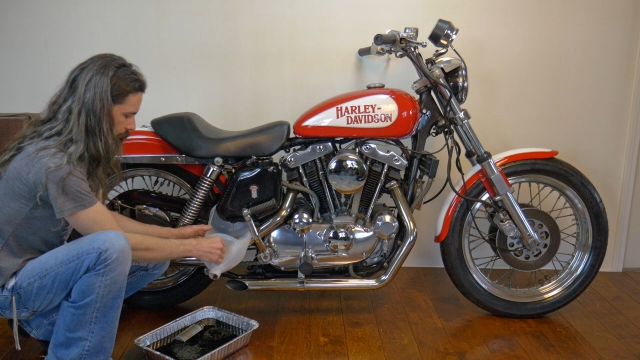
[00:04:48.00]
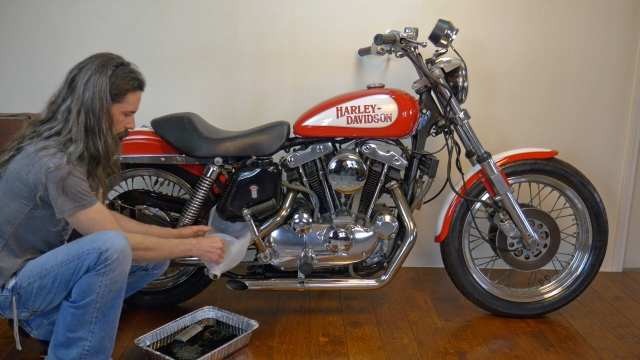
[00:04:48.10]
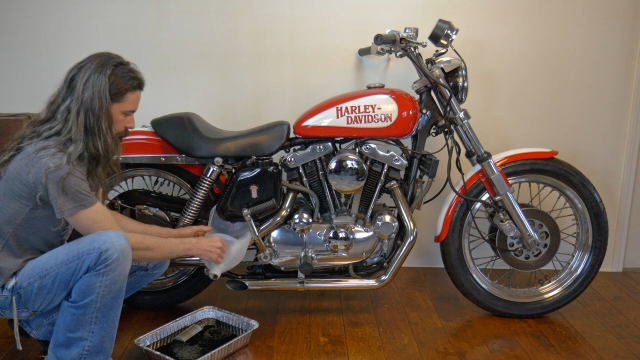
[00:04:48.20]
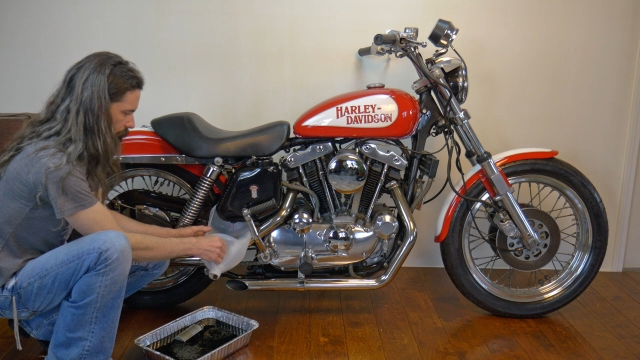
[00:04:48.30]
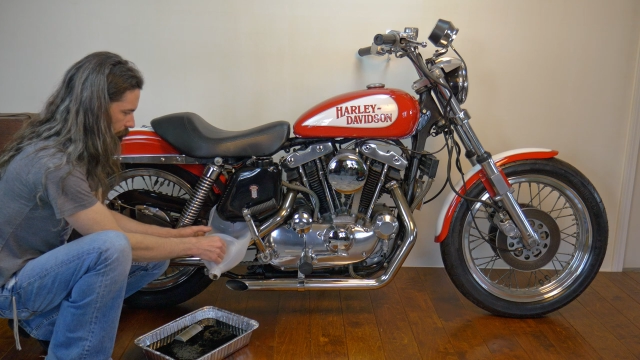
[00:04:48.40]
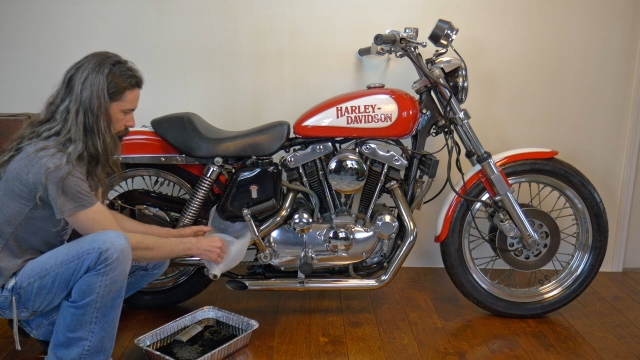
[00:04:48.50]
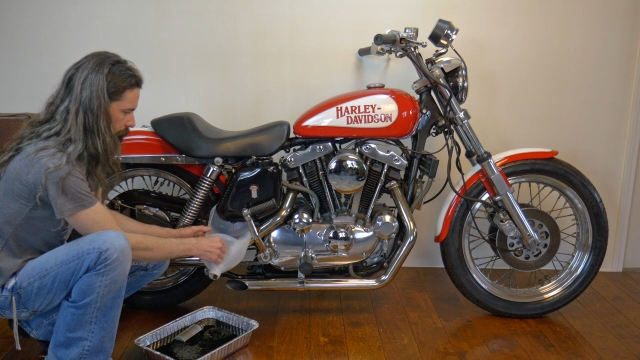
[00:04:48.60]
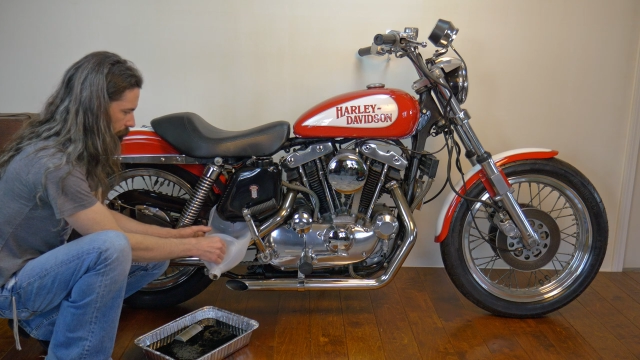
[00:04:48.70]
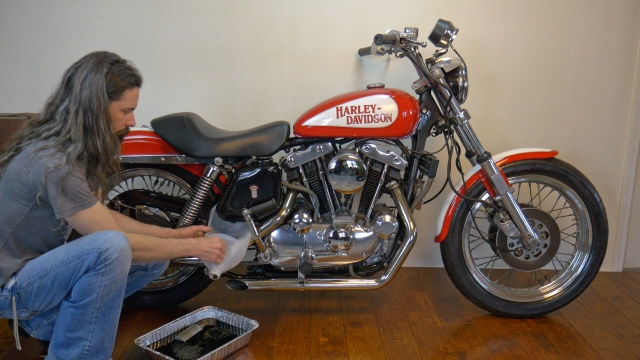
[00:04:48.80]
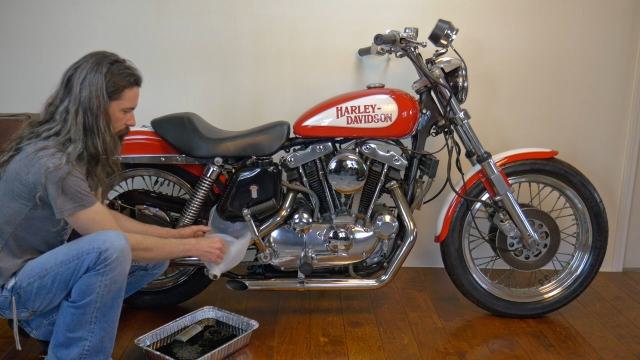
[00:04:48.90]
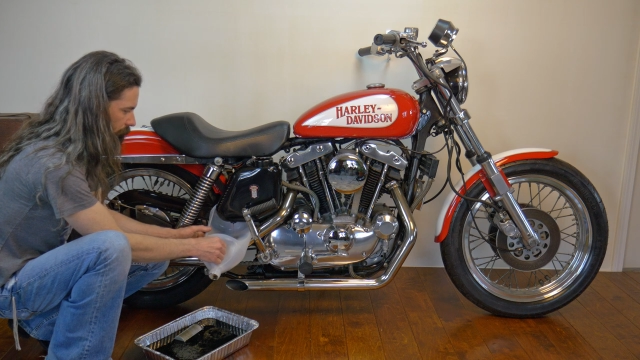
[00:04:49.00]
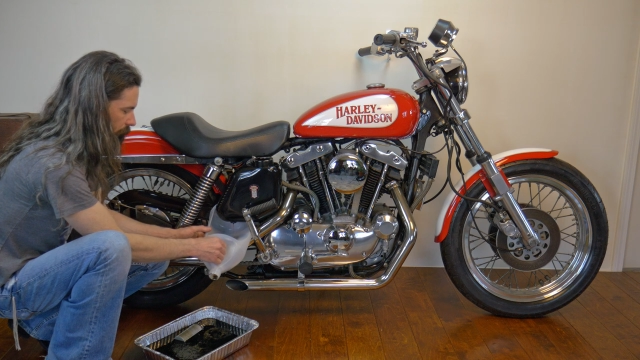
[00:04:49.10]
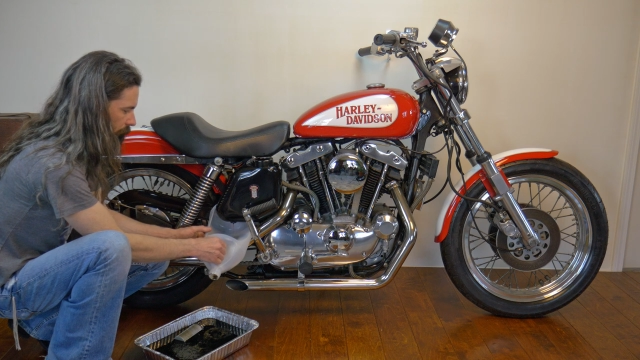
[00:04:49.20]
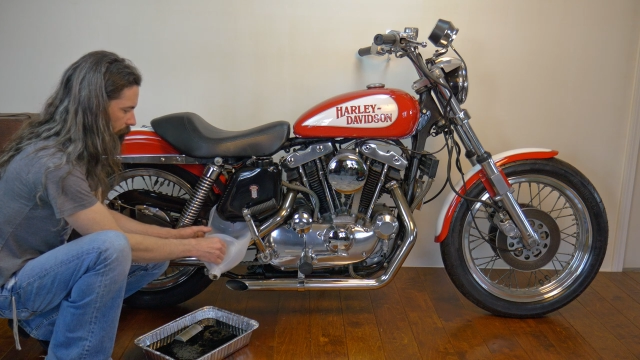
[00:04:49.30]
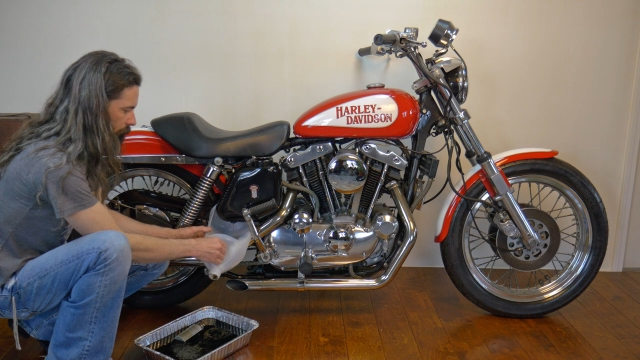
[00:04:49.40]

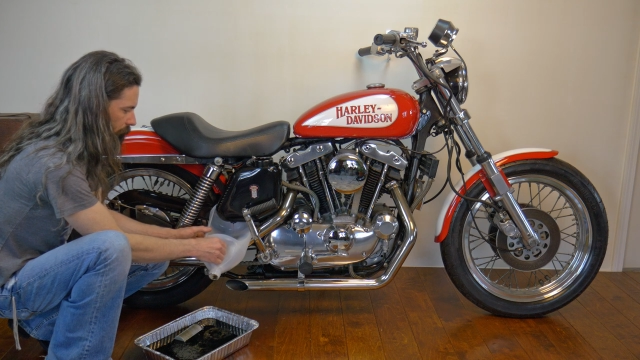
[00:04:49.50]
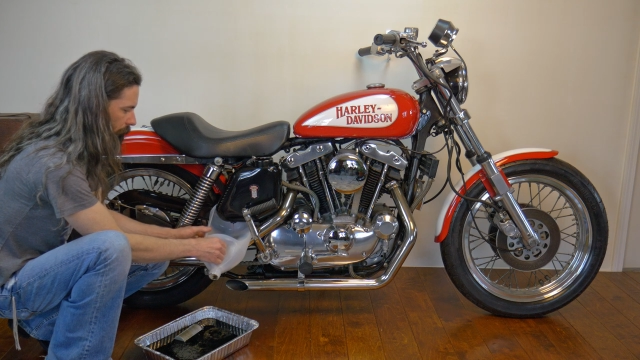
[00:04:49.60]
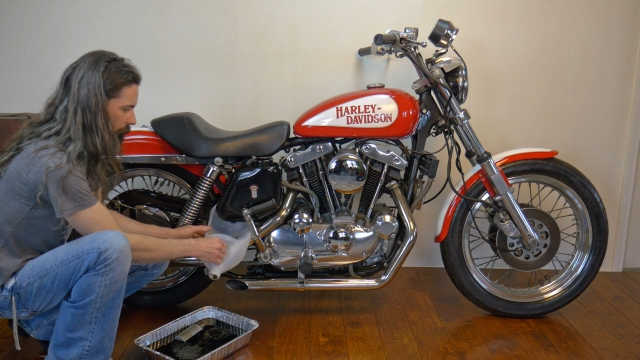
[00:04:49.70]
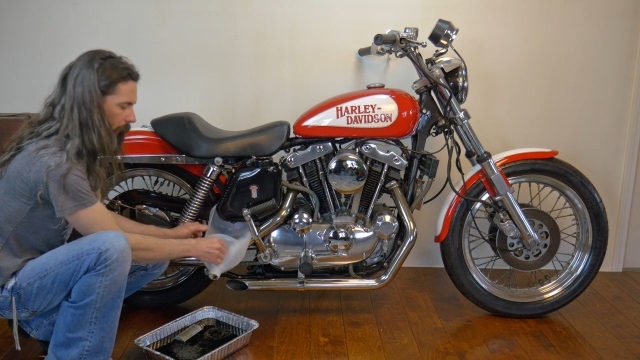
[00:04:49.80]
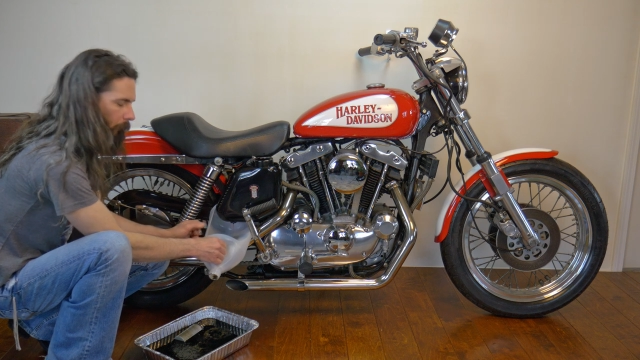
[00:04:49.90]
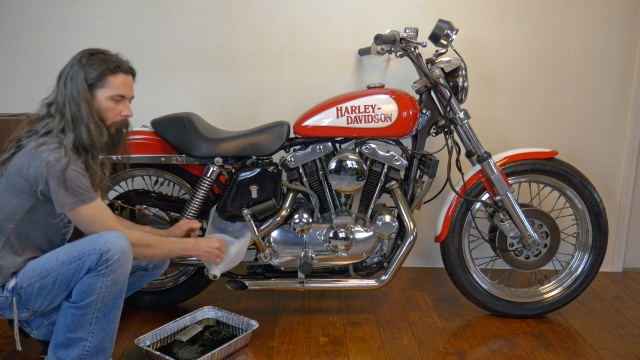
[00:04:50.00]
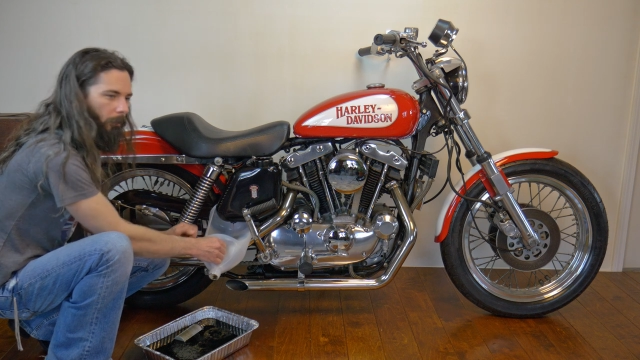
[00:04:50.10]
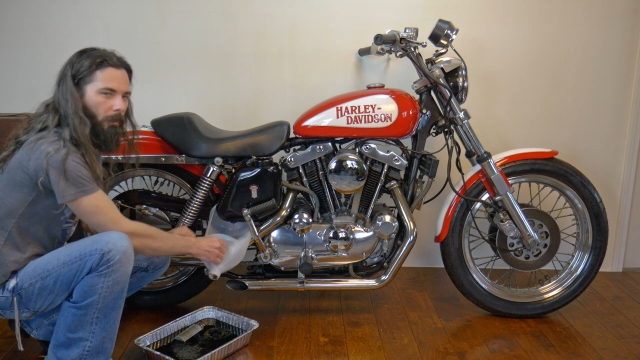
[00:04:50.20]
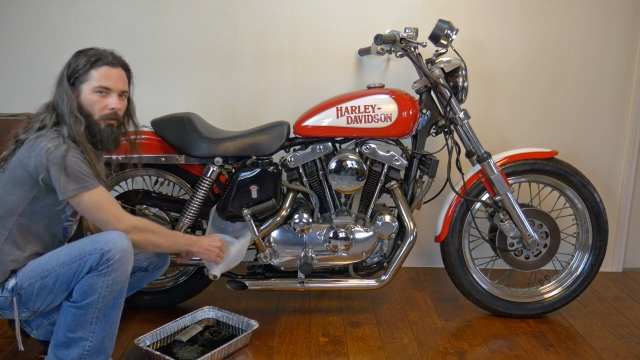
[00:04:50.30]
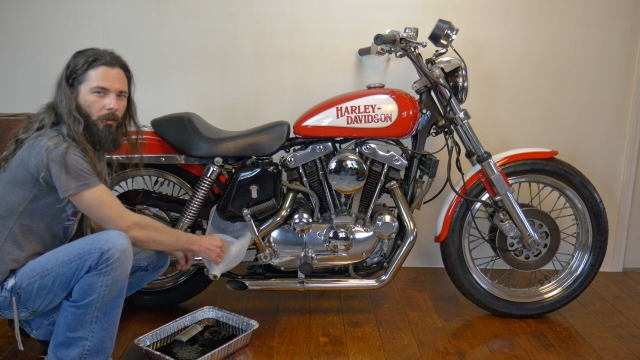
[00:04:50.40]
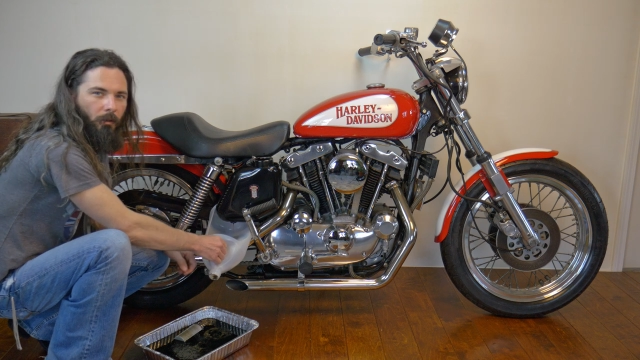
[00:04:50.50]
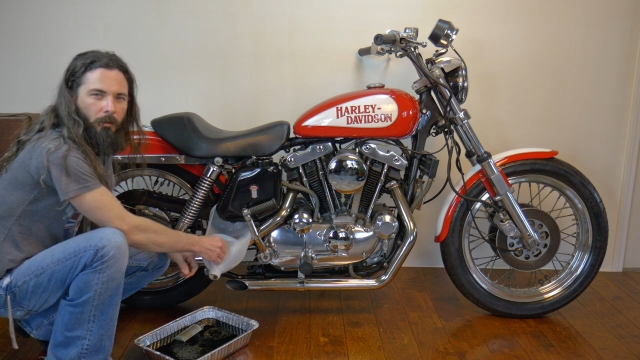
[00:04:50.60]
No one is speaking in this clip.